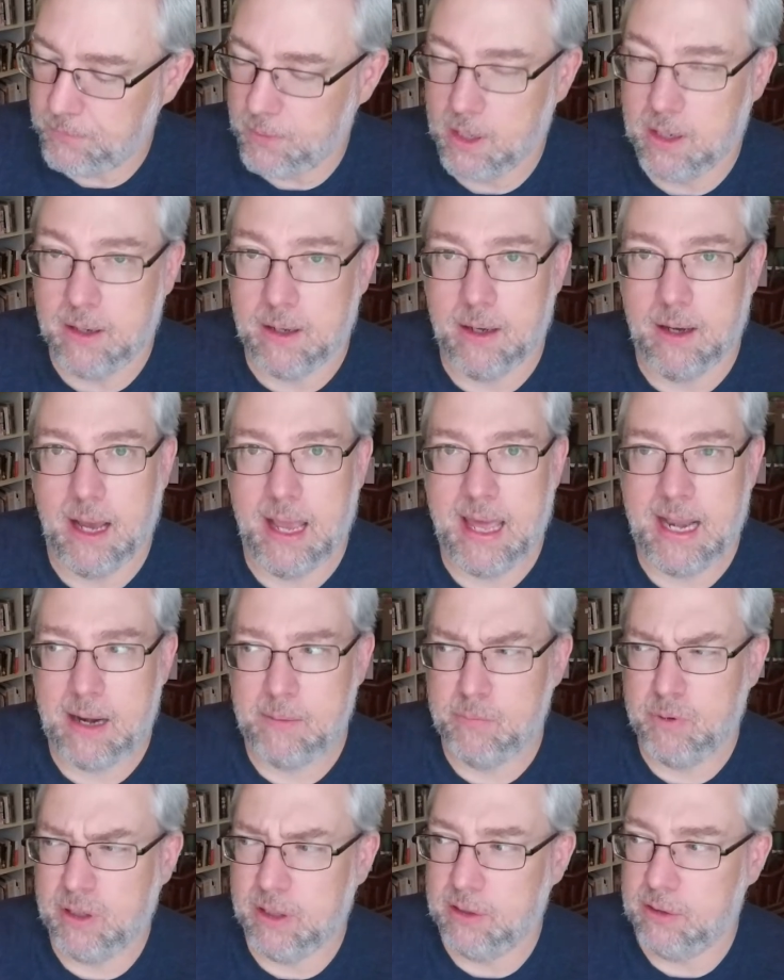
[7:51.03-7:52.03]
And
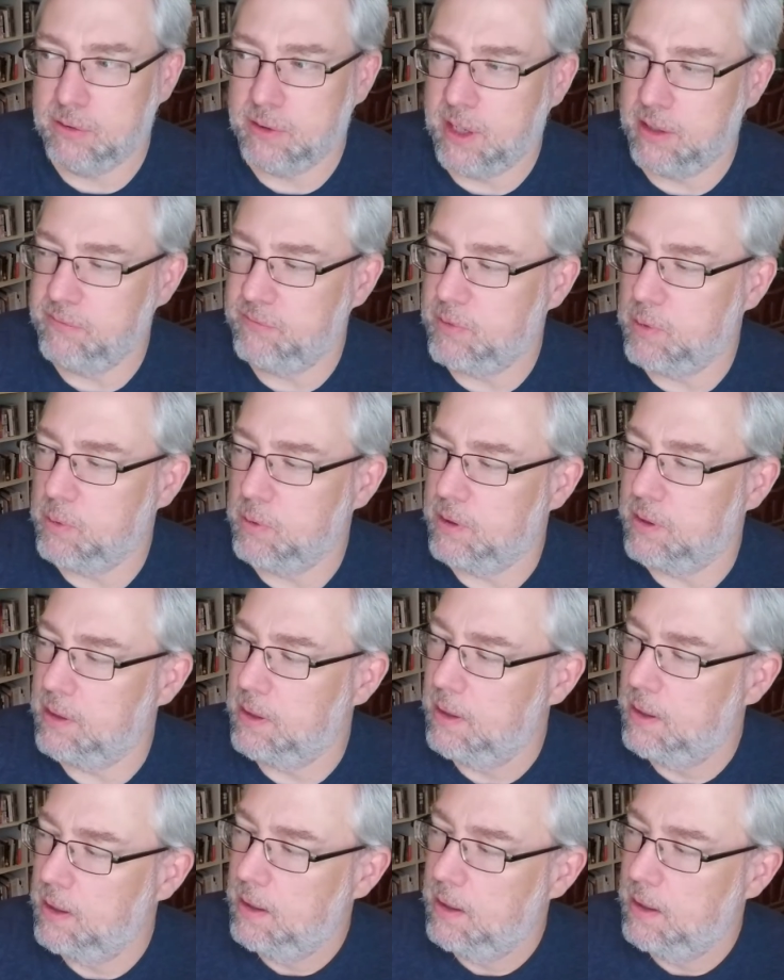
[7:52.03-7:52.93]
I'm really looking forward